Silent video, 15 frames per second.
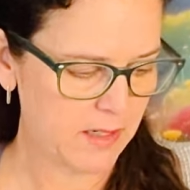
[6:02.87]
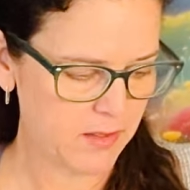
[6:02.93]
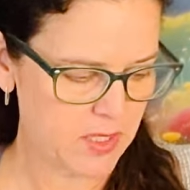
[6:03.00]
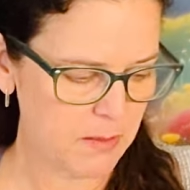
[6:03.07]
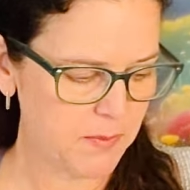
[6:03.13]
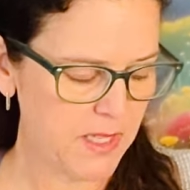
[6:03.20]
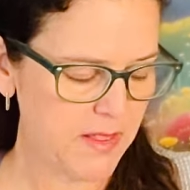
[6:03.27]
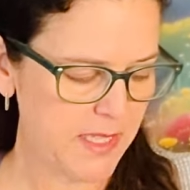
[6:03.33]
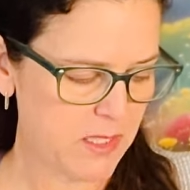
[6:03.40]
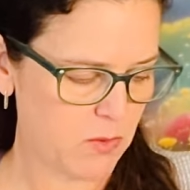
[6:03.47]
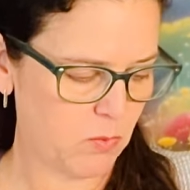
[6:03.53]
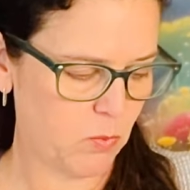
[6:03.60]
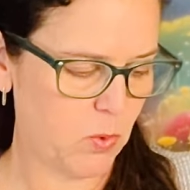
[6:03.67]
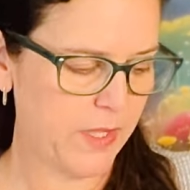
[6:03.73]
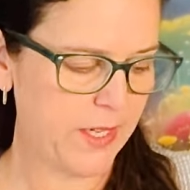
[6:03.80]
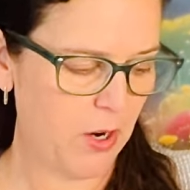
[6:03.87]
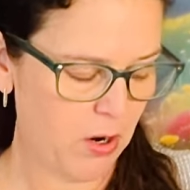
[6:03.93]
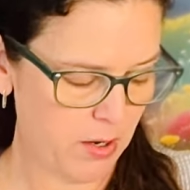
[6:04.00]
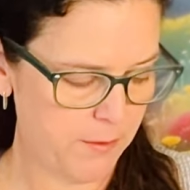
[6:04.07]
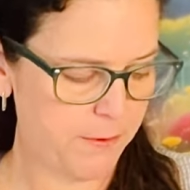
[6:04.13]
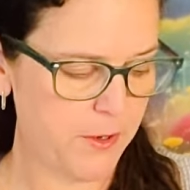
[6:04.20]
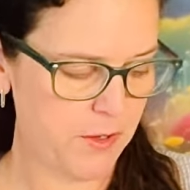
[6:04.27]
something that's really
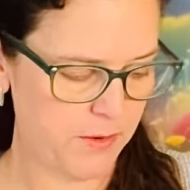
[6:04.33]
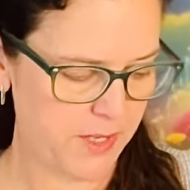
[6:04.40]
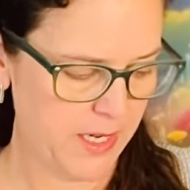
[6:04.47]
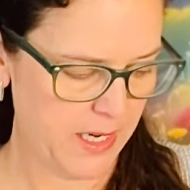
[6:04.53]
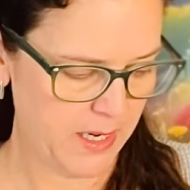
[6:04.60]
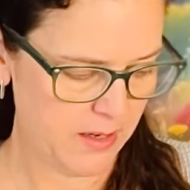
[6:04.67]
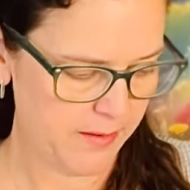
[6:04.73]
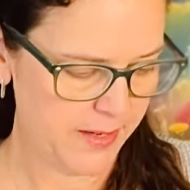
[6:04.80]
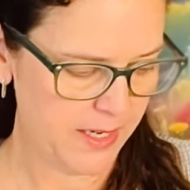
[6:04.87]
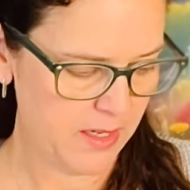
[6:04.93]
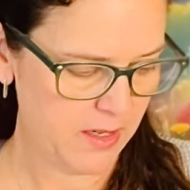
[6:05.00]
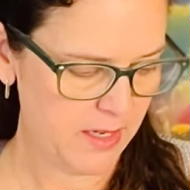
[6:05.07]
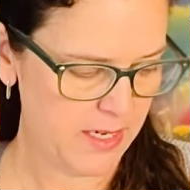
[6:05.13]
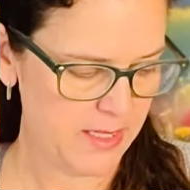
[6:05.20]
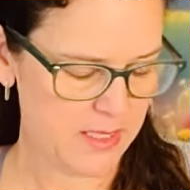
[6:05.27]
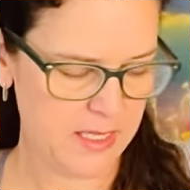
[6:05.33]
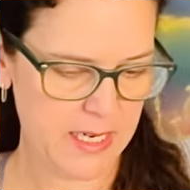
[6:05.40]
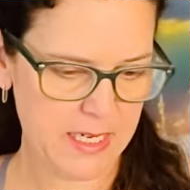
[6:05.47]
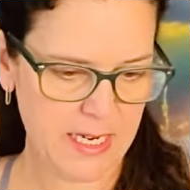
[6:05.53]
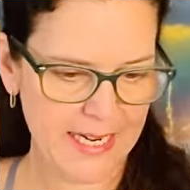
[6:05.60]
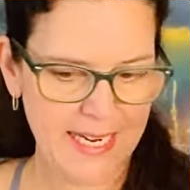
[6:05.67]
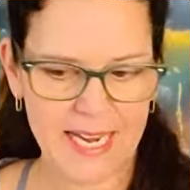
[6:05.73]
hard for you to carry. And it's
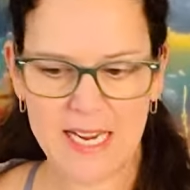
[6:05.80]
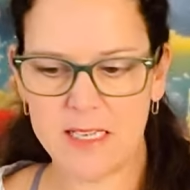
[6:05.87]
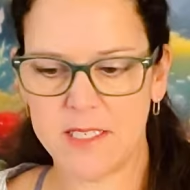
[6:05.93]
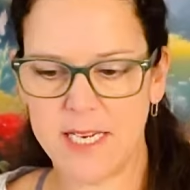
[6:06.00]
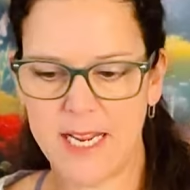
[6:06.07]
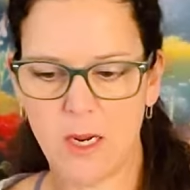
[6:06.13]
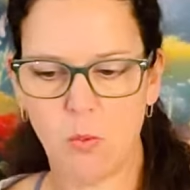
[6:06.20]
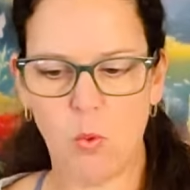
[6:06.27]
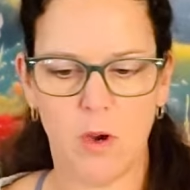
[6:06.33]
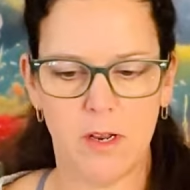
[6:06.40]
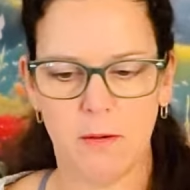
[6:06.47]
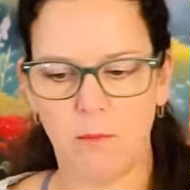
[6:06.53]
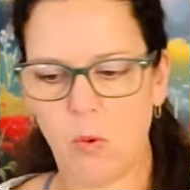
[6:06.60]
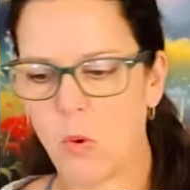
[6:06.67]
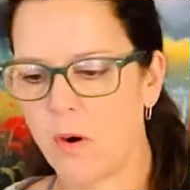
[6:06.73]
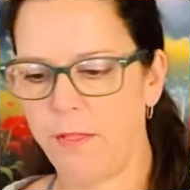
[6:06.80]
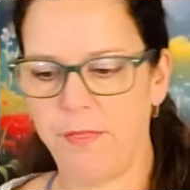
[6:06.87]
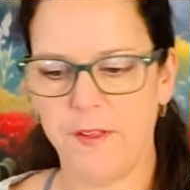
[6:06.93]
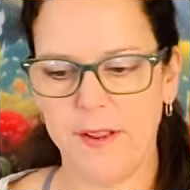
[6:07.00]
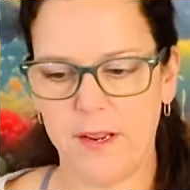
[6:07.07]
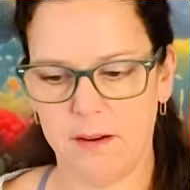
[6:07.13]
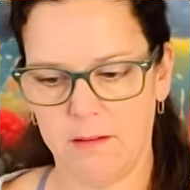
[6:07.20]
like, I can't take one more
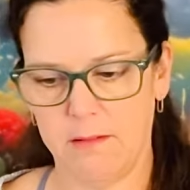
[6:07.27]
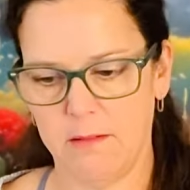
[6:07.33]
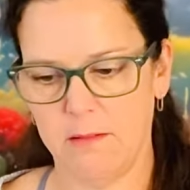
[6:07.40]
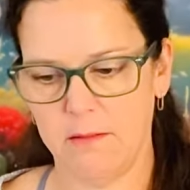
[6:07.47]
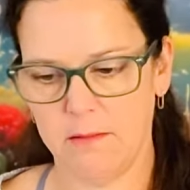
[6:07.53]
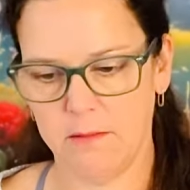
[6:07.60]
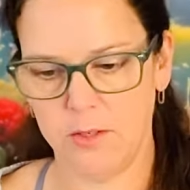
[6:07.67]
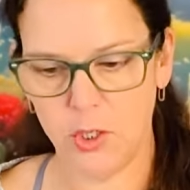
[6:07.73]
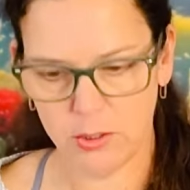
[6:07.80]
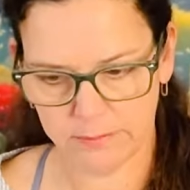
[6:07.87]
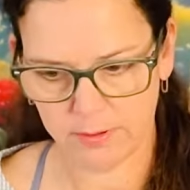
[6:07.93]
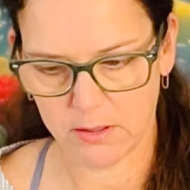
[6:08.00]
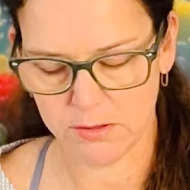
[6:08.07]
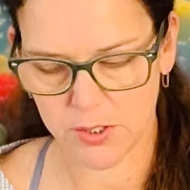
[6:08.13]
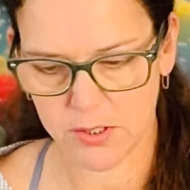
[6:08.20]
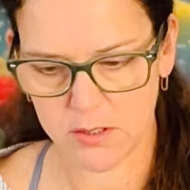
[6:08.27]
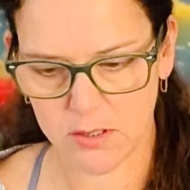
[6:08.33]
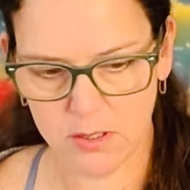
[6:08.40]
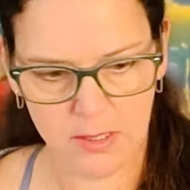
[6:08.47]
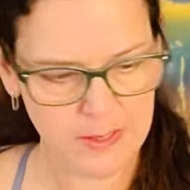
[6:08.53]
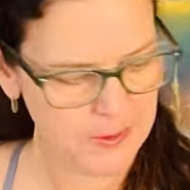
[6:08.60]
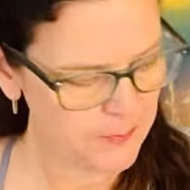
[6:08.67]
thing, universe.
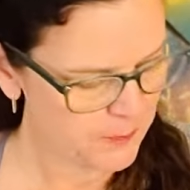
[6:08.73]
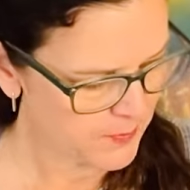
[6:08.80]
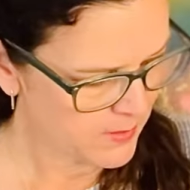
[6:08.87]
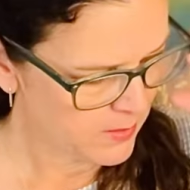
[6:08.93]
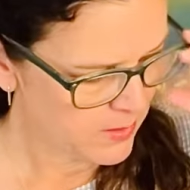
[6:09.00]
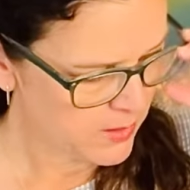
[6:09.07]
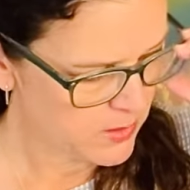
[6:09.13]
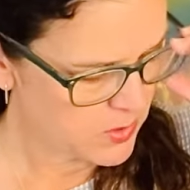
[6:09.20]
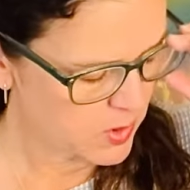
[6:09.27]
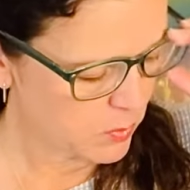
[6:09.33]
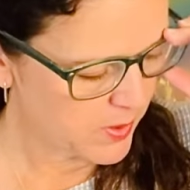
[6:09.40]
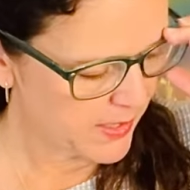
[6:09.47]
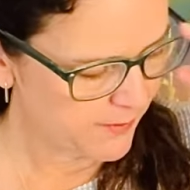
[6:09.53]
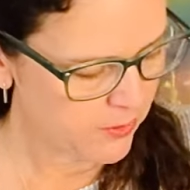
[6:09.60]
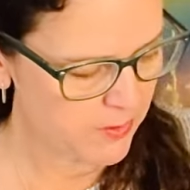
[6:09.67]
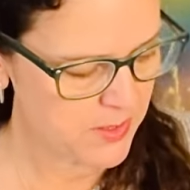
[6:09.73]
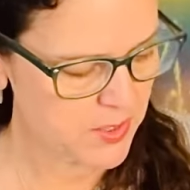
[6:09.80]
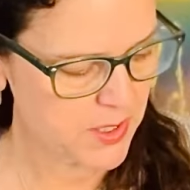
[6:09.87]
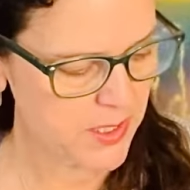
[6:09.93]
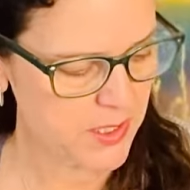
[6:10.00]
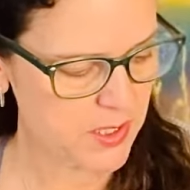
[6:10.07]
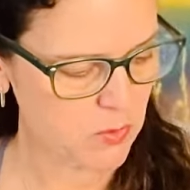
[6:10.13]
So whatever is
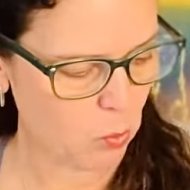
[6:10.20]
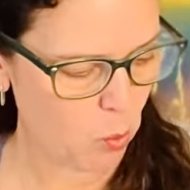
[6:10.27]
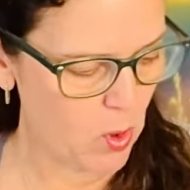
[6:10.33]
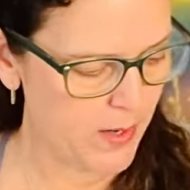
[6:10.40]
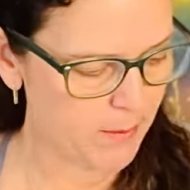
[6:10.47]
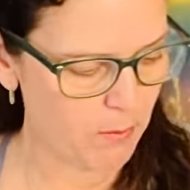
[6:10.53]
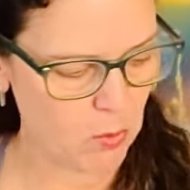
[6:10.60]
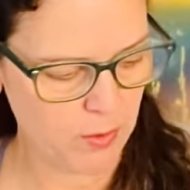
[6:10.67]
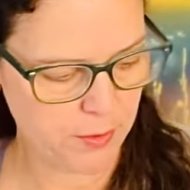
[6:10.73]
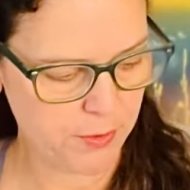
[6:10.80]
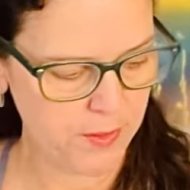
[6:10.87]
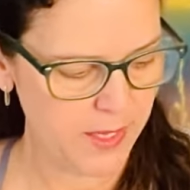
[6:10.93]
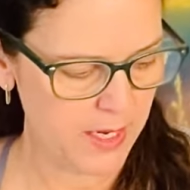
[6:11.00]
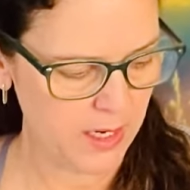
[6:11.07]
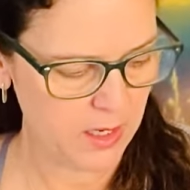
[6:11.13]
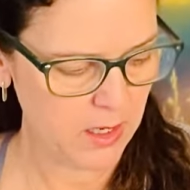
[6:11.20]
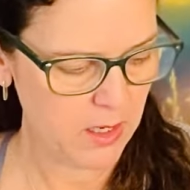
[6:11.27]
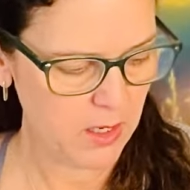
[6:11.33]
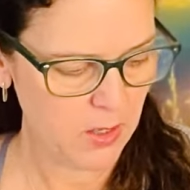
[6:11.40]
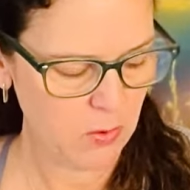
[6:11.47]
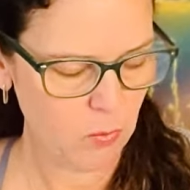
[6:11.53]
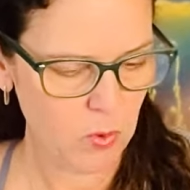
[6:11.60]
this one more thing,
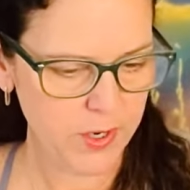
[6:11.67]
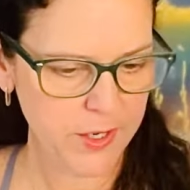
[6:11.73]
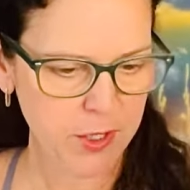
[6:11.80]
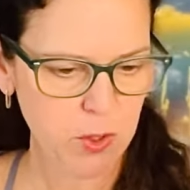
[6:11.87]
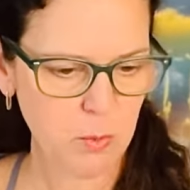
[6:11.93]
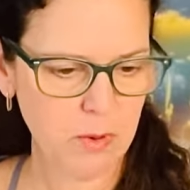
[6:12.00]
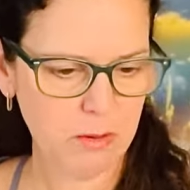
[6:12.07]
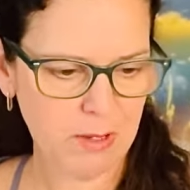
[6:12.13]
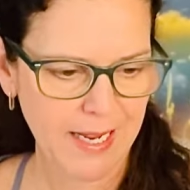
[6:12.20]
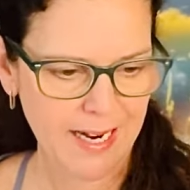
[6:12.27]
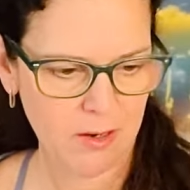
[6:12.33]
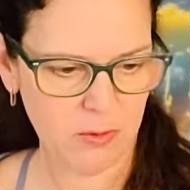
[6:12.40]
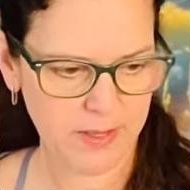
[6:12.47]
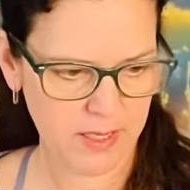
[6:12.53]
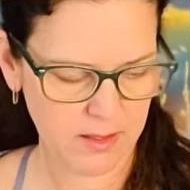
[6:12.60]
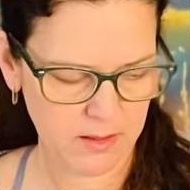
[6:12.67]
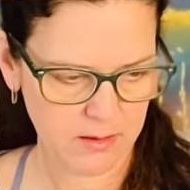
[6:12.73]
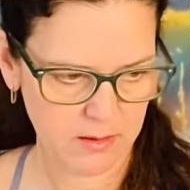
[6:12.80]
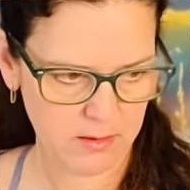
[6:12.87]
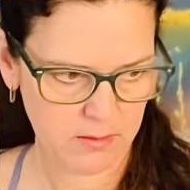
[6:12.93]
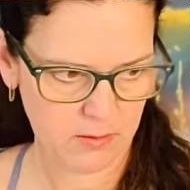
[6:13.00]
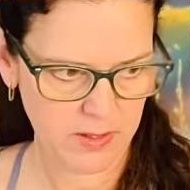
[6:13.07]
what are you allowing,
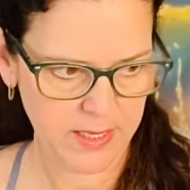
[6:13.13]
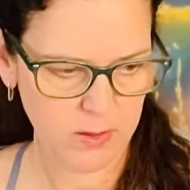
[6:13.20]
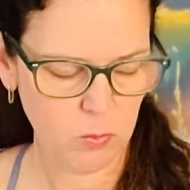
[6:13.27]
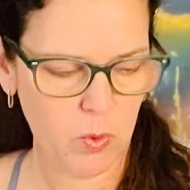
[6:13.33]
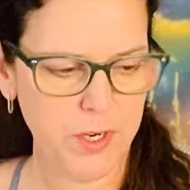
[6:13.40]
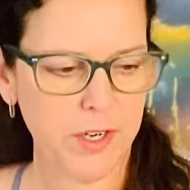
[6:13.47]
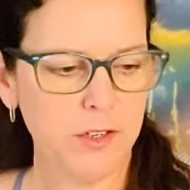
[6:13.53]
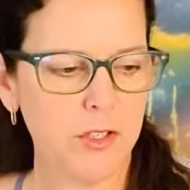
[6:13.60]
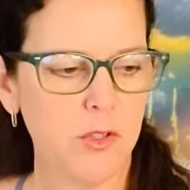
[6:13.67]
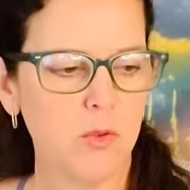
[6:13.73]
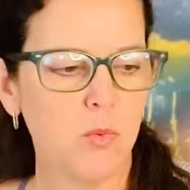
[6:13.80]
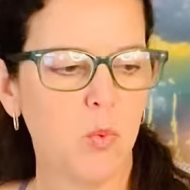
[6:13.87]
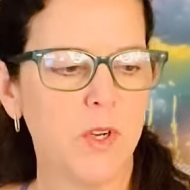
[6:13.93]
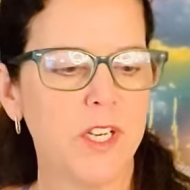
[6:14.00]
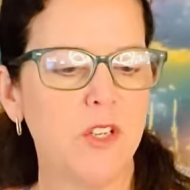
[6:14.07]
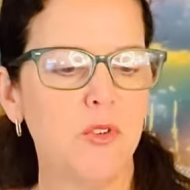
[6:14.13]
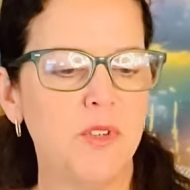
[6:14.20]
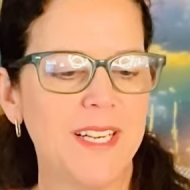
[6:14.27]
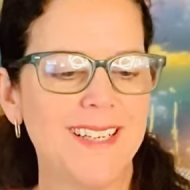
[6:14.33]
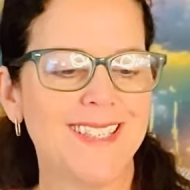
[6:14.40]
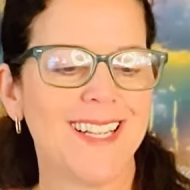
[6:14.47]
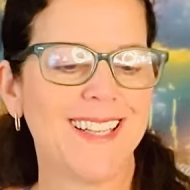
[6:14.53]
right? What are you, what do you
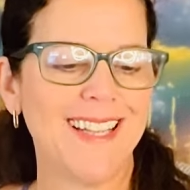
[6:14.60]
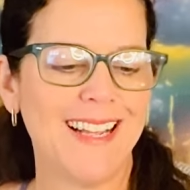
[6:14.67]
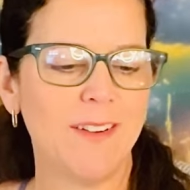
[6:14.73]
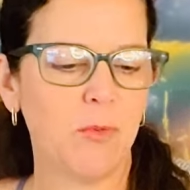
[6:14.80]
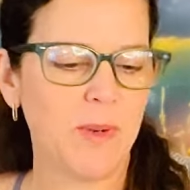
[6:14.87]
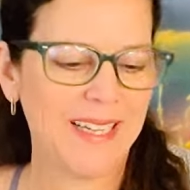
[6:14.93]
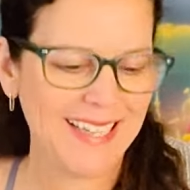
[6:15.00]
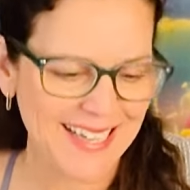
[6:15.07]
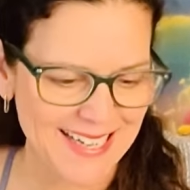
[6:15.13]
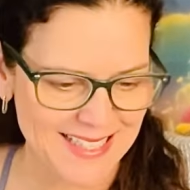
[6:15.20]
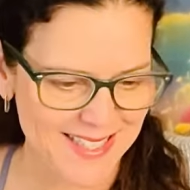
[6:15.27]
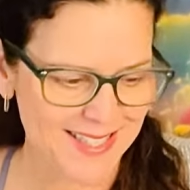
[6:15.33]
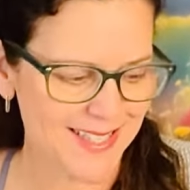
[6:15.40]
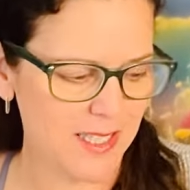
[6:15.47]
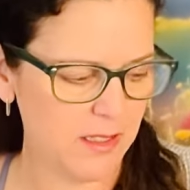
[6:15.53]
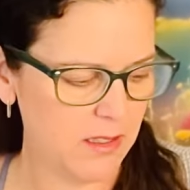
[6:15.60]
need to let release